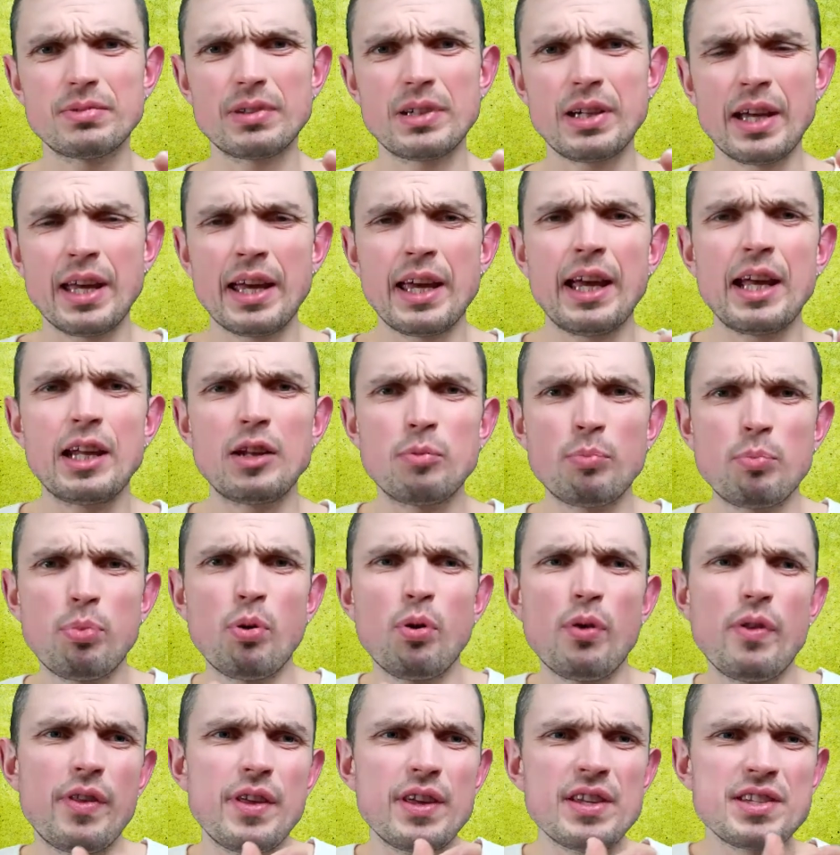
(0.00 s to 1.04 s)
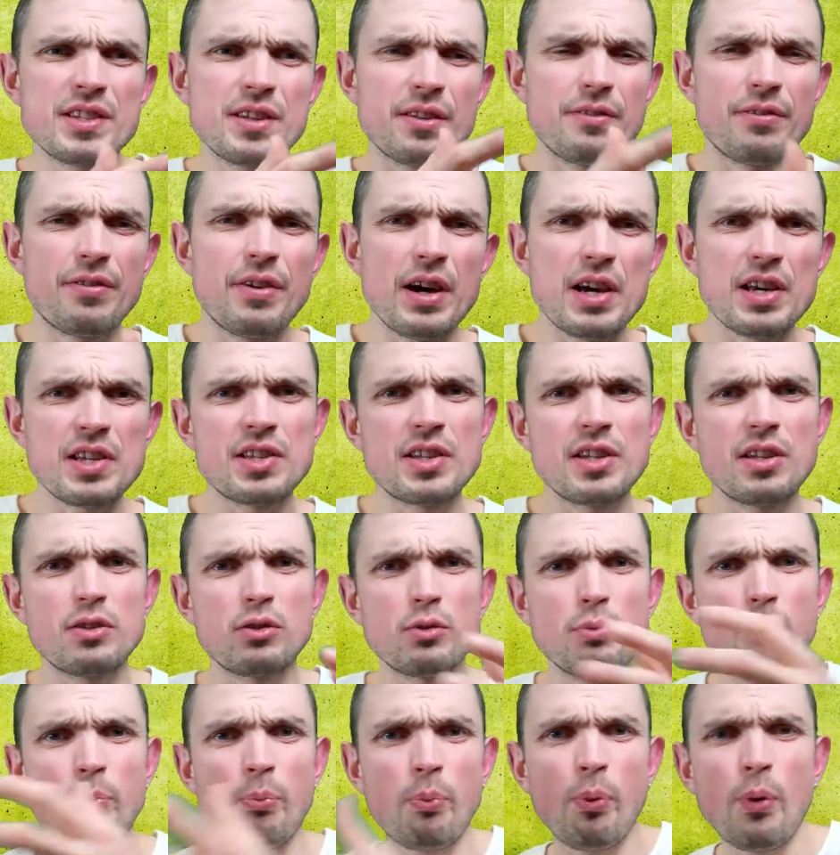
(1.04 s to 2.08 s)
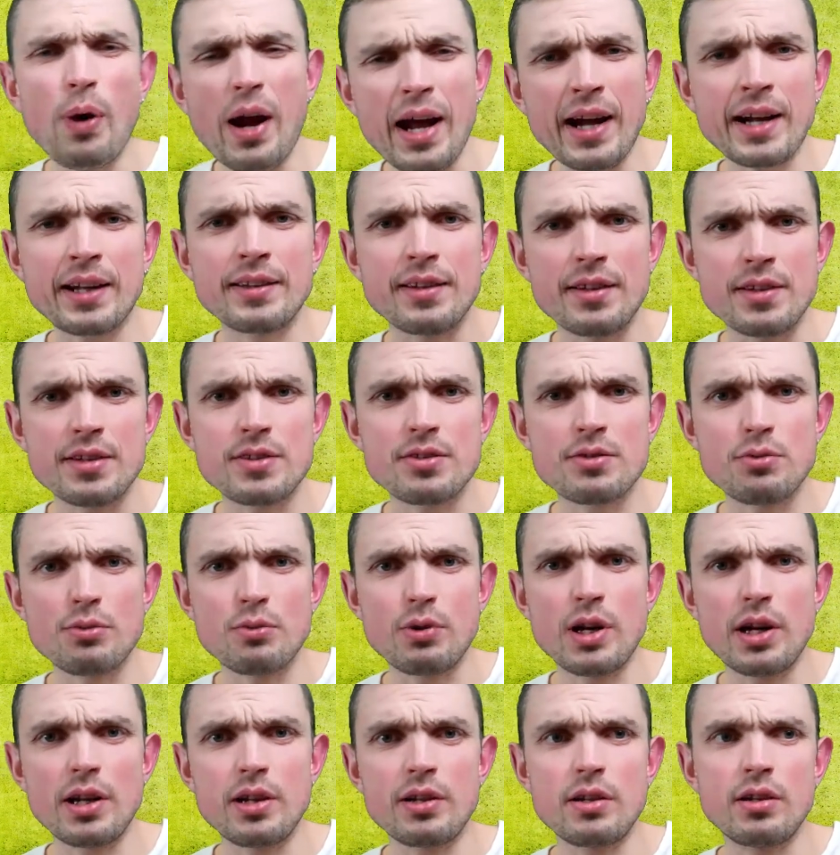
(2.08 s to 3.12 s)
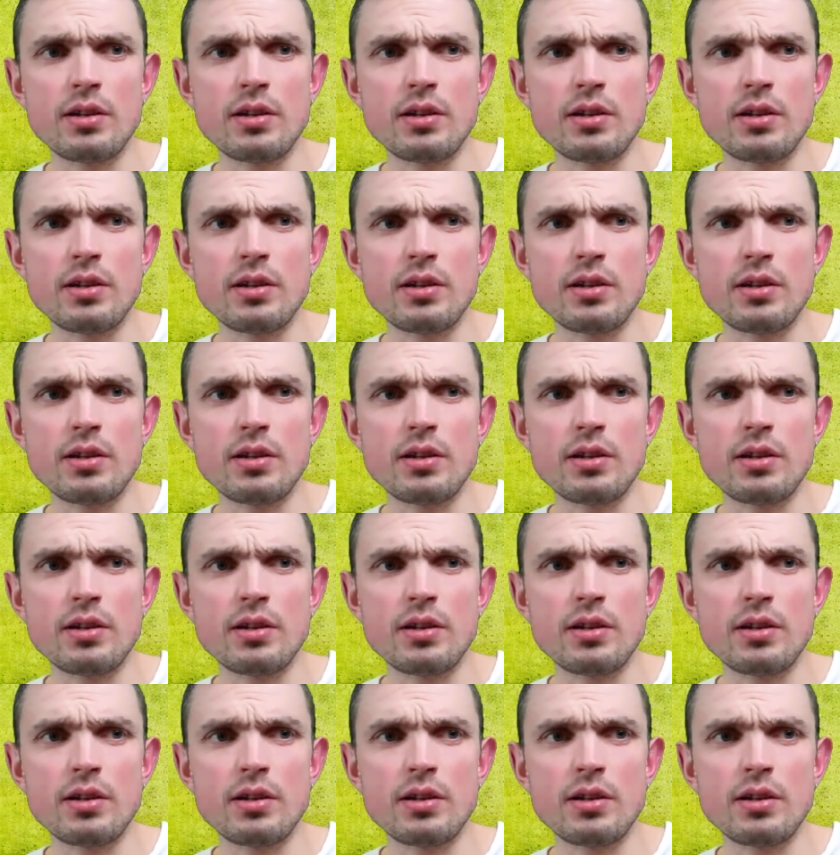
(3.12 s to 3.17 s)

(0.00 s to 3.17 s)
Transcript: I can't put this advice into practice, right?